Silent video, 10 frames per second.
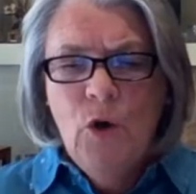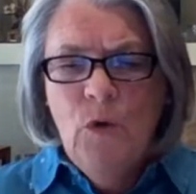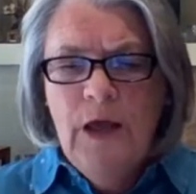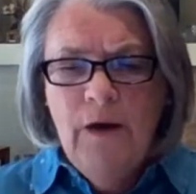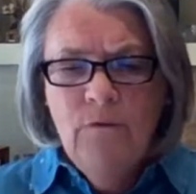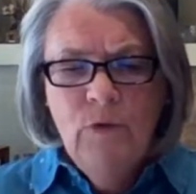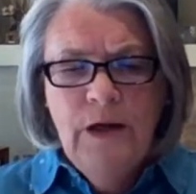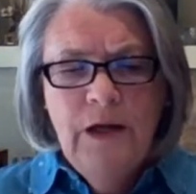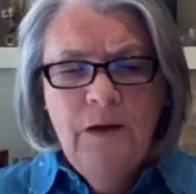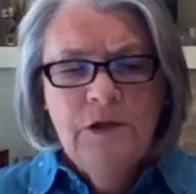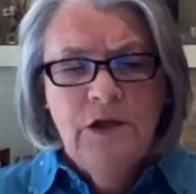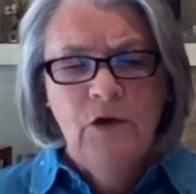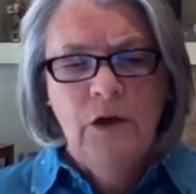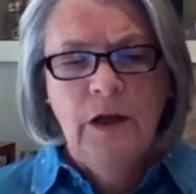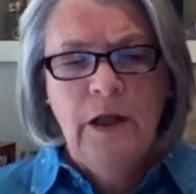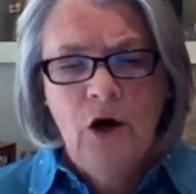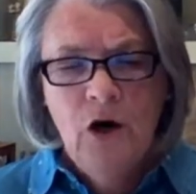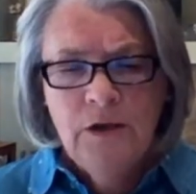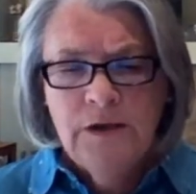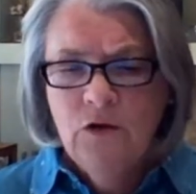We have reading material and
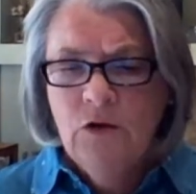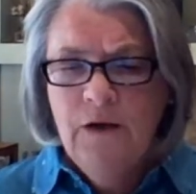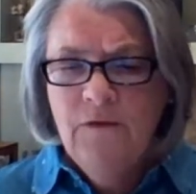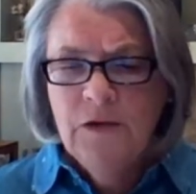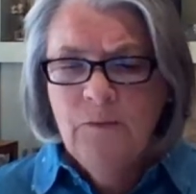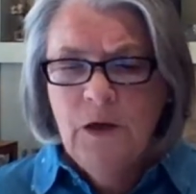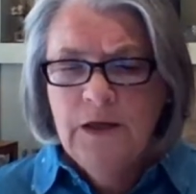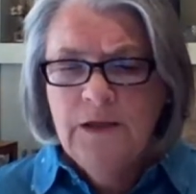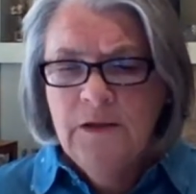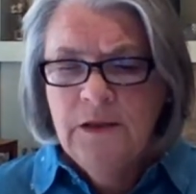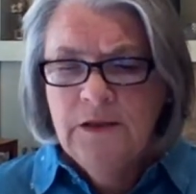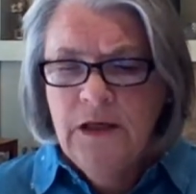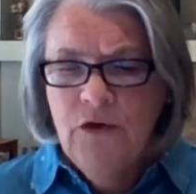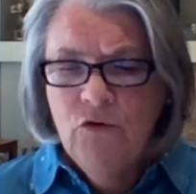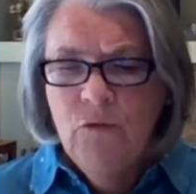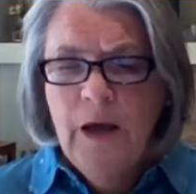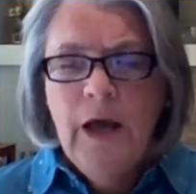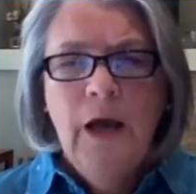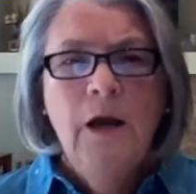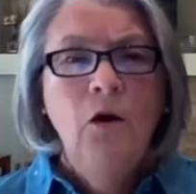arts and craft supplies in the sitting room,
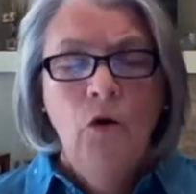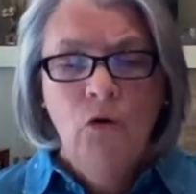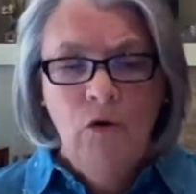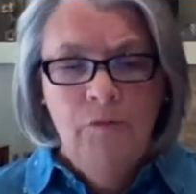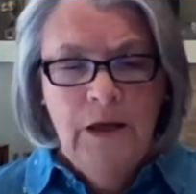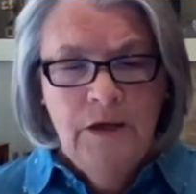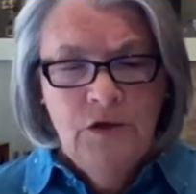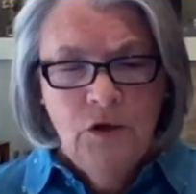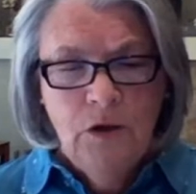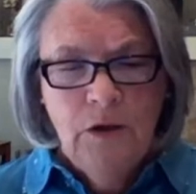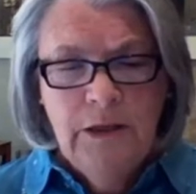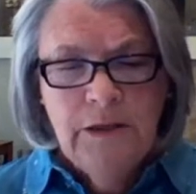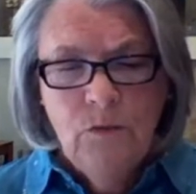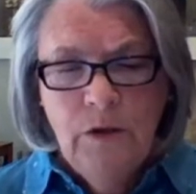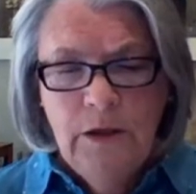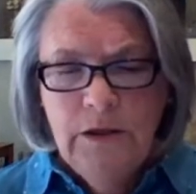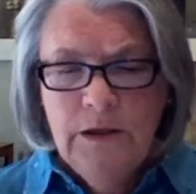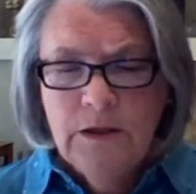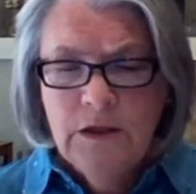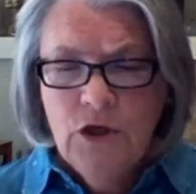and a local minister leads a weekly
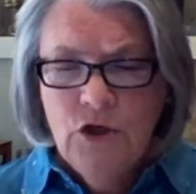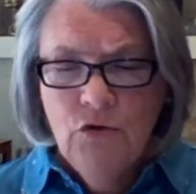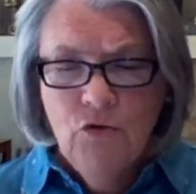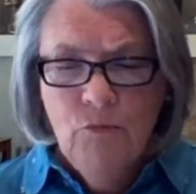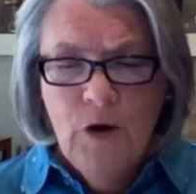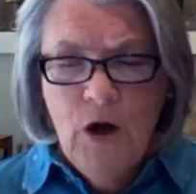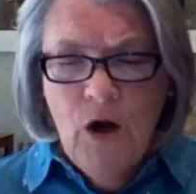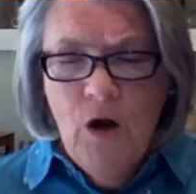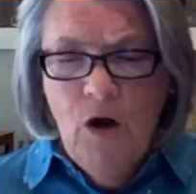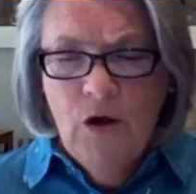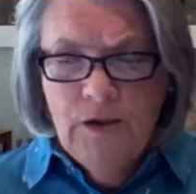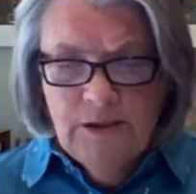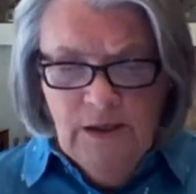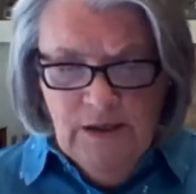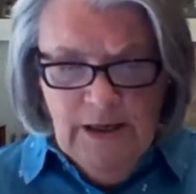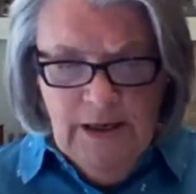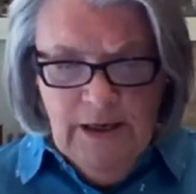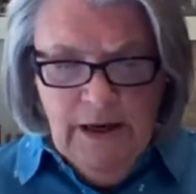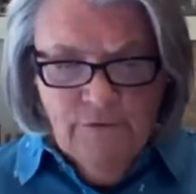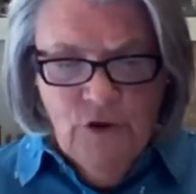discussion group on Sunday
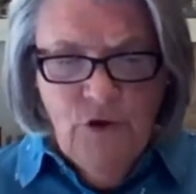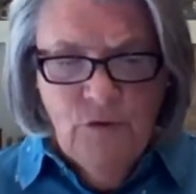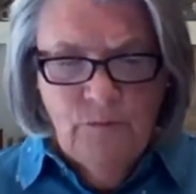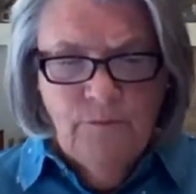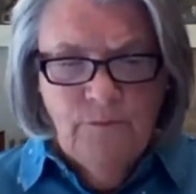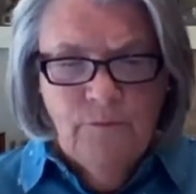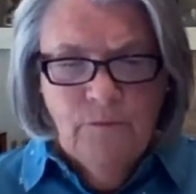afternoon.